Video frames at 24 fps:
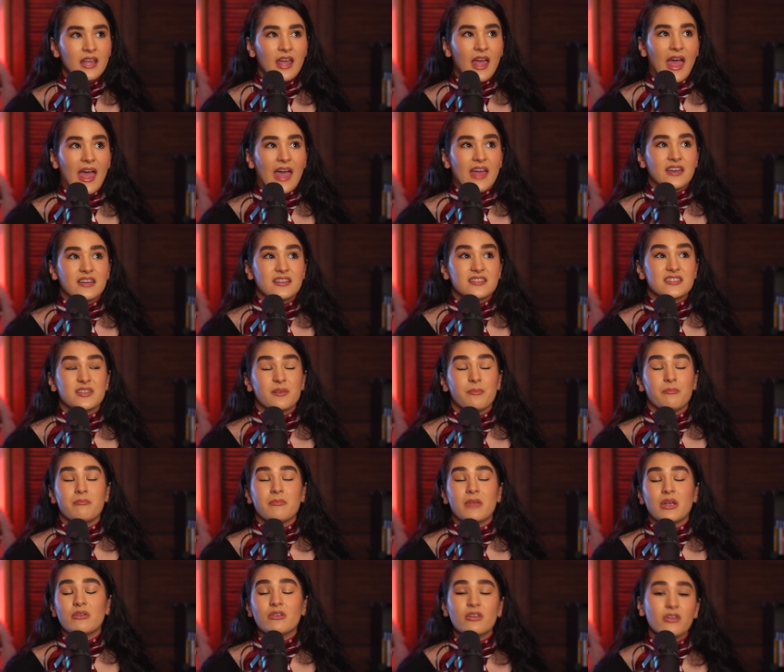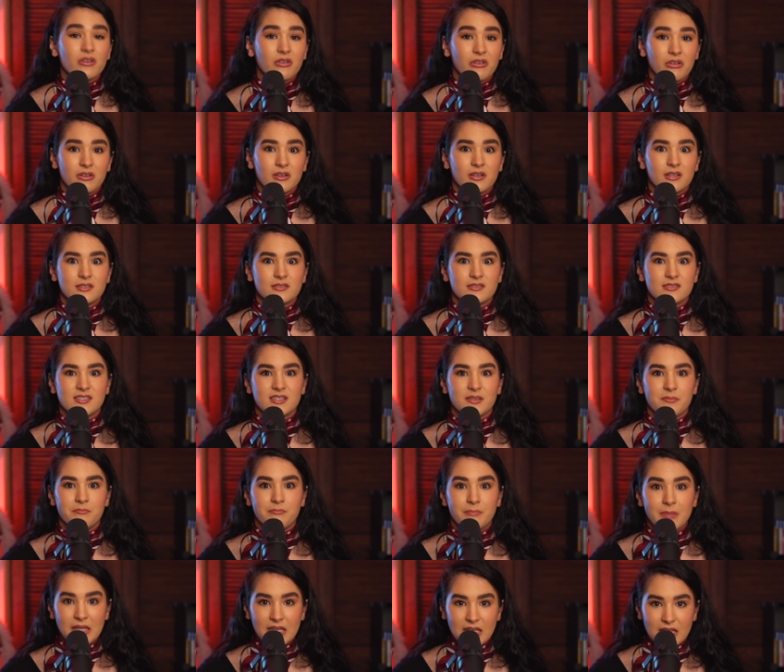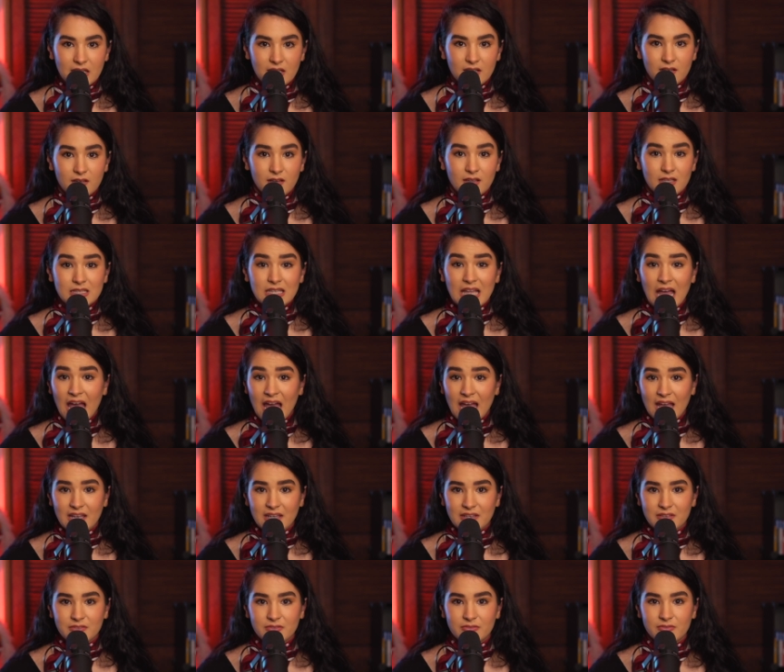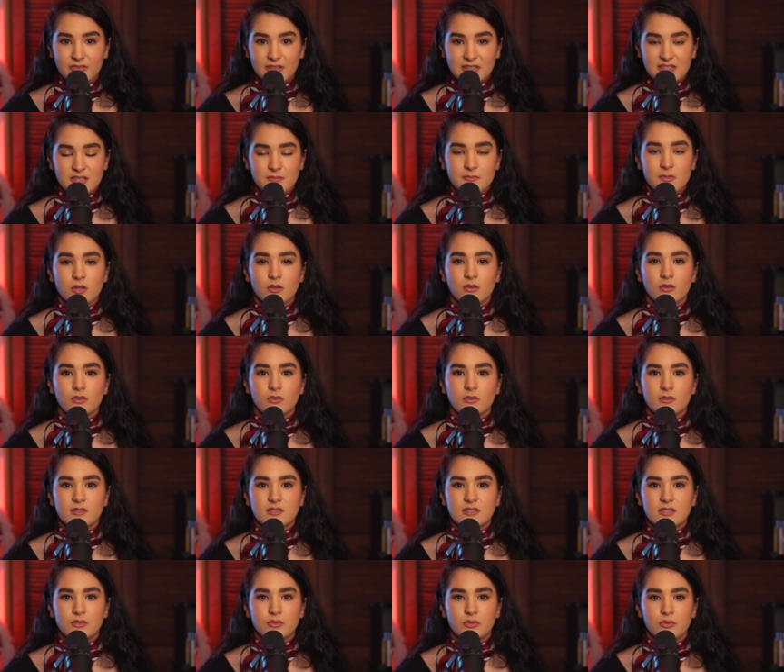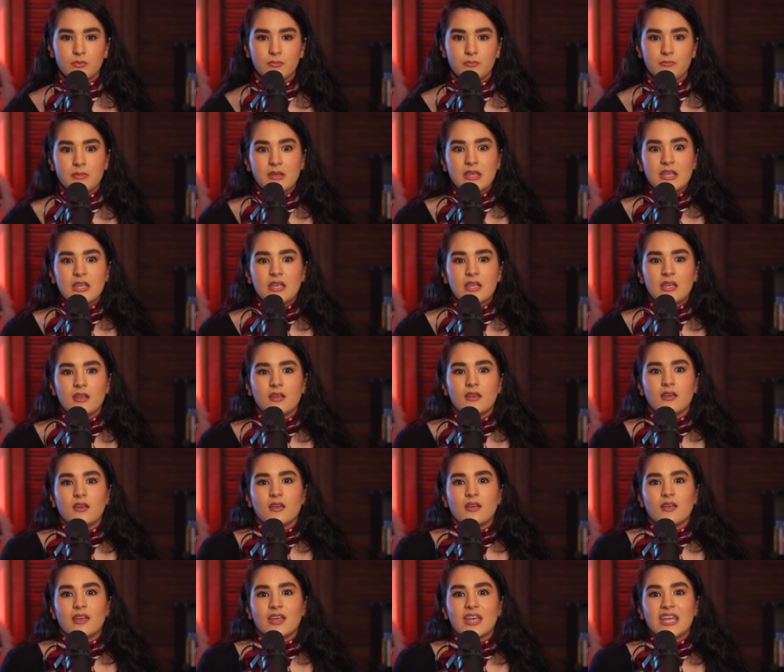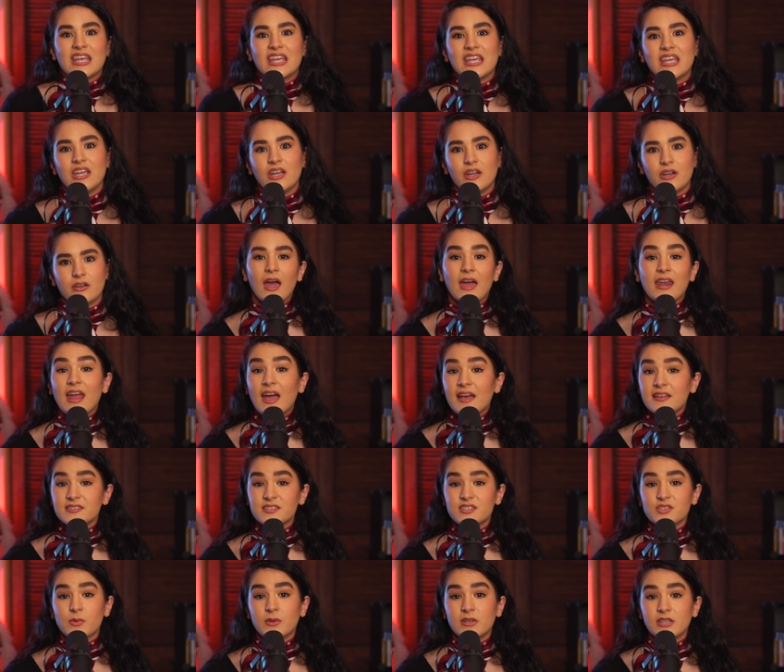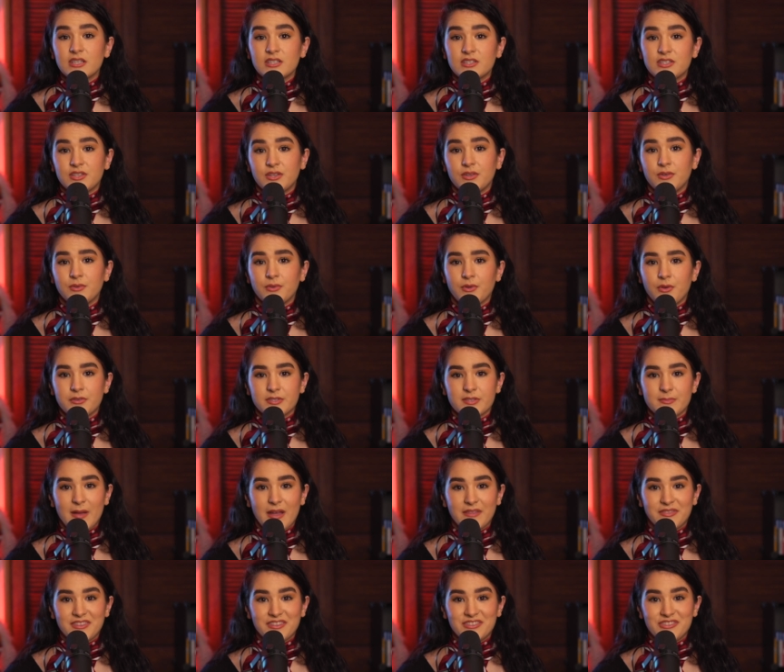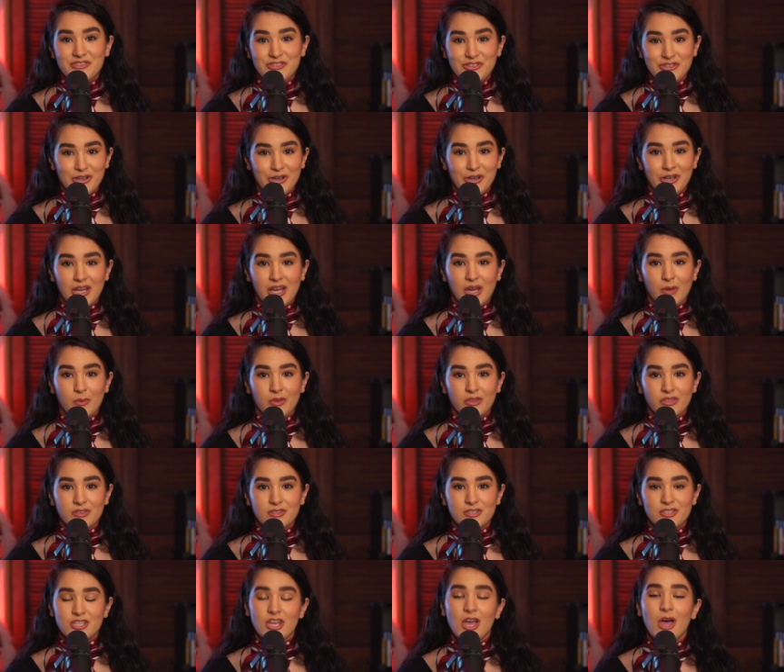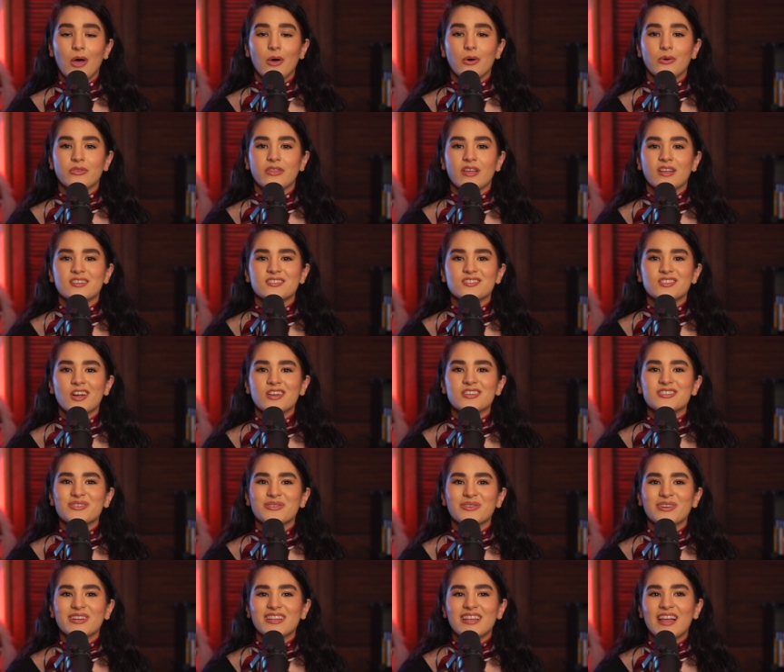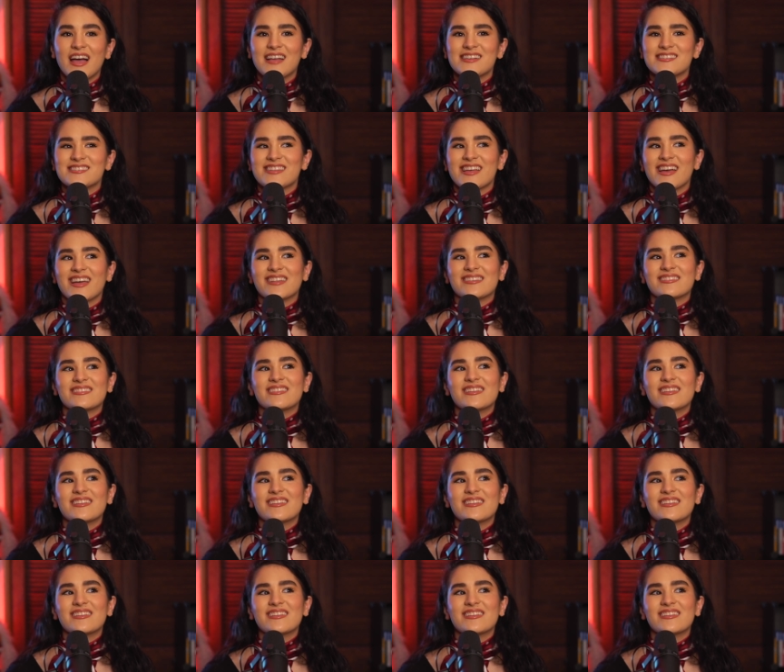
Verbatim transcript: and it's a miracle to be alive. It's a miracle to be here. And as 22 goes about this journey with Joe, they start to realize that